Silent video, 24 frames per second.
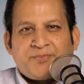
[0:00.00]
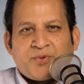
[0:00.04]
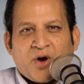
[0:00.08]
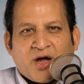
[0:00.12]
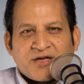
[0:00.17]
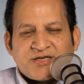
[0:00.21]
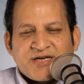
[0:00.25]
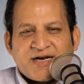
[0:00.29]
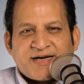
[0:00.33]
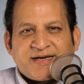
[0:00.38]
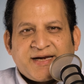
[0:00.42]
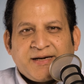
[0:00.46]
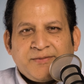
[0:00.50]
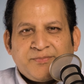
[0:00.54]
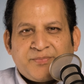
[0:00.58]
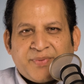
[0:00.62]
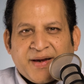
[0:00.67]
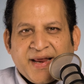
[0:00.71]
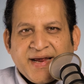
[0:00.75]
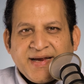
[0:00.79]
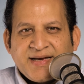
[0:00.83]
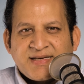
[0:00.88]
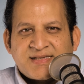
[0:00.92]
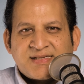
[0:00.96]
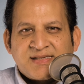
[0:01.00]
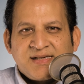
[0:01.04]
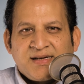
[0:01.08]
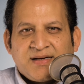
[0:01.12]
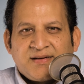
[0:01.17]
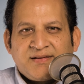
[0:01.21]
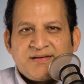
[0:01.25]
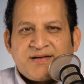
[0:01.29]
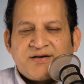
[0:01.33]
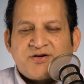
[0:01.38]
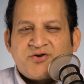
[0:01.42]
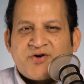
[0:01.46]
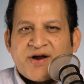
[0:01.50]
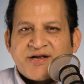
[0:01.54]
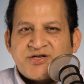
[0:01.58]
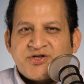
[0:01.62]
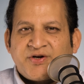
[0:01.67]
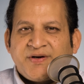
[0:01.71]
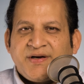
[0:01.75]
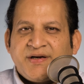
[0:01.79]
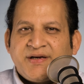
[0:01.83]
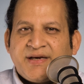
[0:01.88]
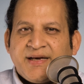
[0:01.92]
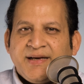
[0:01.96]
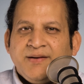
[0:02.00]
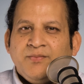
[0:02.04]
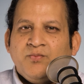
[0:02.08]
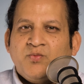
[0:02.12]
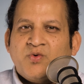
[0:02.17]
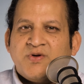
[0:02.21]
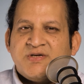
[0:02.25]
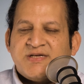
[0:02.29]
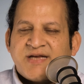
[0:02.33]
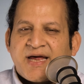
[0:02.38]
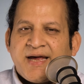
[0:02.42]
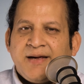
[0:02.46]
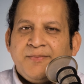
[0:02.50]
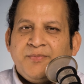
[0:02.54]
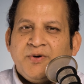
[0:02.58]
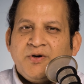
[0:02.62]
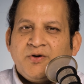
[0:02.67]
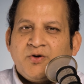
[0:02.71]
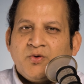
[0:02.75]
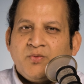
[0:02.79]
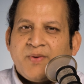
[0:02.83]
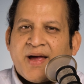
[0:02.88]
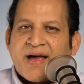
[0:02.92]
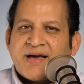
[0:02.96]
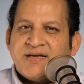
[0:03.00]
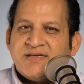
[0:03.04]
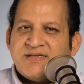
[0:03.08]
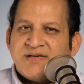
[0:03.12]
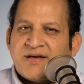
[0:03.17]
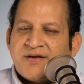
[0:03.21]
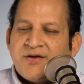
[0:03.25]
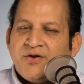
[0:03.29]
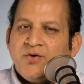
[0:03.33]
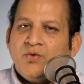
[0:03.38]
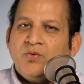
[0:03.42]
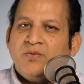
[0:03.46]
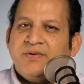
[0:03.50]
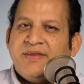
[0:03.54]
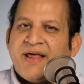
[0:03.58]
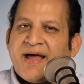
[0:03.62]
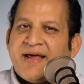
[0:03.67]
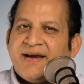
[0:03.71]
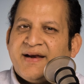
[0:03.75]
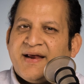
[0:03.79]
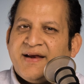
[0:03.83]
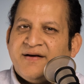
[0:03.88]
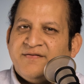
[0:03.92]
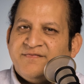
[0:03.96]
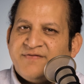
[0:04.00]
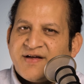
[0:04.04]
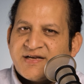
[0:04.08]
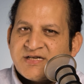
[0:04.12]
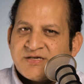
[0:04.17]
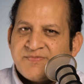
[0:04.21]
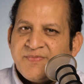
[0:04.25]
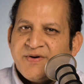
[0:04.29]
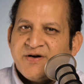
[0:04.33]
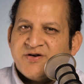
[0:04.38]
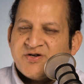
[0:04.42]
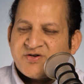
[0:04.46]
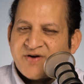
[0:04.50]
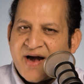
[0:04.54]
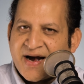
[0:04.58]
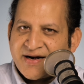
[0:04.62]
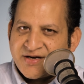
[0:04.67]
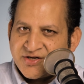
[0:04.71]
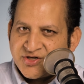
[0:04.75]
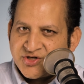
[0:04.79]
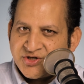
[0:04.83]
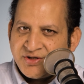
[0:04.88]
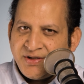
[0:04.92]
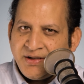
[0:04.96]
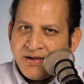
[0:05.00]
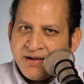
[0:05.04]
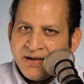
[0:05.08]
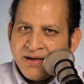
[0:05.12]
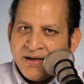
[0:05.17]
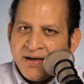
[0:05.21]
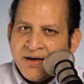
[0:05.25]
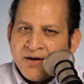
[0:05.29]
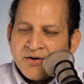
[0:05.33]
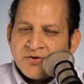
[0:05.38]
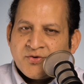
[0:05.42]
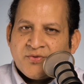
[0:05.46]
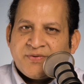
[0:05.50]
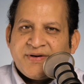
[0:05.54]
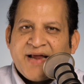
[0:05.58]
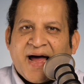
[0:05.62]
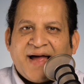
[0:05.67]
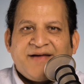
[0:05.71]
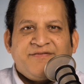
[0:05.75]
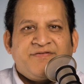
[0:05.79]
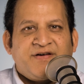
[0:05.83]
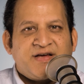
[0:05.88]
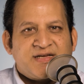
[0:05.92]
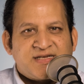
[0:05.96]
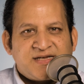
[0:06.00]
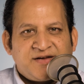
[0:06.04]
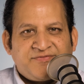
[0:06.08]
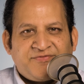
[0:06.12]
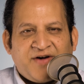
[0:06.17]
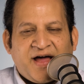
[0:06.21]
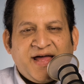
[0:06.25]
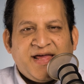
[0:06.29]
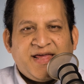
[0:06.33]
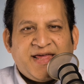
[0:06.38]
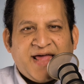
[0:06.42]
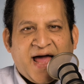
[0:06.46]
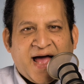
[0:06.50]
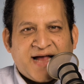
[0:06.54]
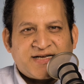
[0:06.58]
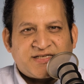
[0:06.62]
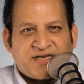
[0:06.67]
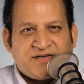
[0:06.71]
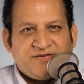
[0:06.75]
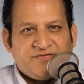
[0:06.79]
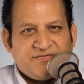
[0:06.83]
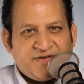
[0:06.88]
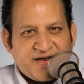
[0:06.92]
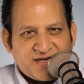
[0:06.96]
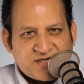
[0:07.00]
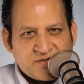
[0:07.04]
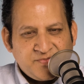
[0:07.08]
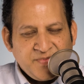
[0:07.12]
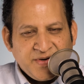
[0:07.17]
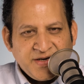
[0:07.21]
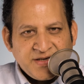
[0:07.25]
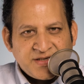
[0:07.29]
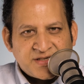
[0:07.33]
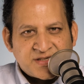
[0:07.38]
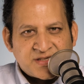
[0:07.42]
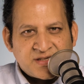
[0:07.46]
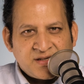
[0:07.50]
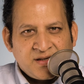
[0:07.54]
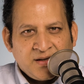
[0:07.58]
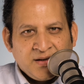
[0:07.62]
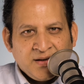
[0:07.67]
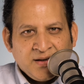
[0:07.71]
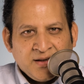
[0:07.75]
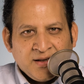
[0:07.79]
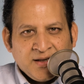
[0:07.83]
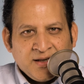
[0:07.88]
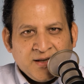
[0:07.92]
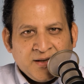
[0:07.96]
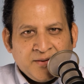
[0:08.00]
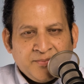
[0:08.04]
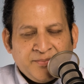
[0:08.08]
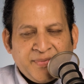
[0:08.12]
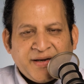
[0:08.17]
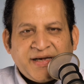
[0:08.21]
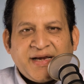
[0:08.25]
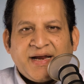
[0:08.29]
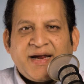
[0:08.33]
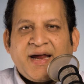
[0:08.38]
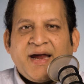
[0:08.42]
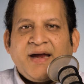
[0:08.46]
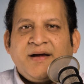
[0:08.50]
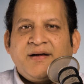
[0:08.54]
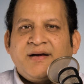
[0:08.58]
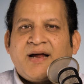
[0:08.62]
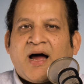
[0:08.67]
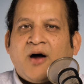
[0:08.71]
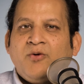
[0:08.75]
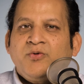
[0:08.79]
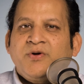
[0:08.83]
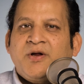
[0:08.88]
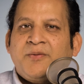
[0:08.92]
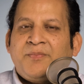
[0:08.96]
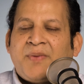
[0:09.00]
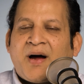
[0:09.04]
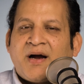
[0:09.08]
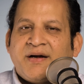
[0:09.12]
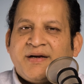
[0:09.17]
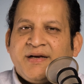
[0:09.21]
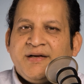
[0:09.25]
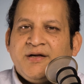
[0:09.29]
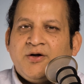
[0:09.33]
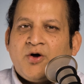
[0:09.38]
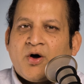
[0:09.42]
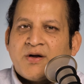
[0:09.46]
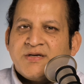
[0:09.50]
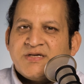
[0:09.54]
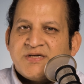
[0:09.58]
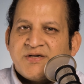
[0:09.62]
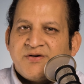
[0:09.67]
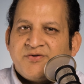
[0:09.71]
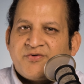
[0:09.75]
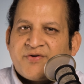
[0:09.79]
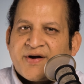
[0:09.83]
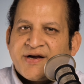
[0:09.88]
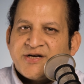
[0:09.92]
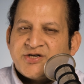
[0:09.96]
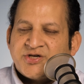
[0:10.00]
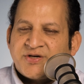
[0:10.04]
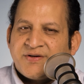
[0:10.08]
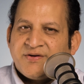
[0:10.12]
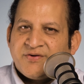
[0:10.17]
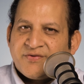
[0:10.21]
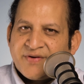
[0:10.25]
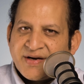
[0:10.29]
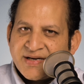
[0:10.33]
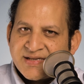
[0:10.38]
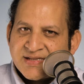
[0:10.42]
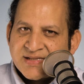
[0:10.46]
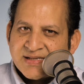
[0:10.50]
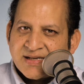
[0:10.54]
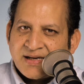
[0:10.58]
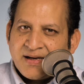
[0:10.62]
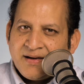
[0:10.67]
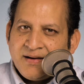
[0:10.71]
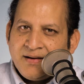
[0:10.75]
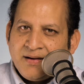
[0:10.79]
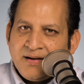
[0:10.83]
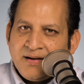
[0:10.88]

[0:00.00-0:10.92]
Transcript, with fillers: project in place, the Treasury team was able to execute their investment strategy to diversify cash investments, mitigate counterparty concentration risk,